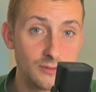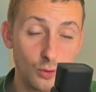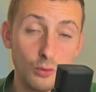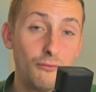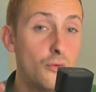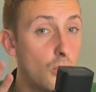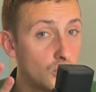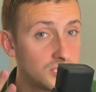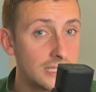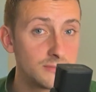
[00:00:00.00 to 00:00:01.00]
all 4
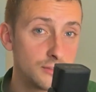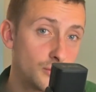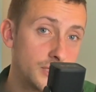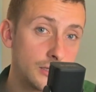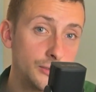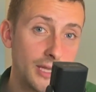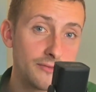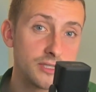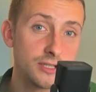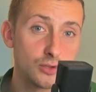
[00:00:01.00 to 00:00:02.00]
teams, if we include
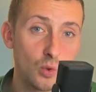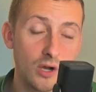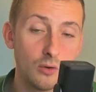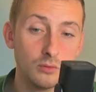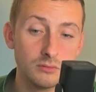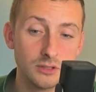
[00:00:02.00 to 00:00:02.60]
Everton as well.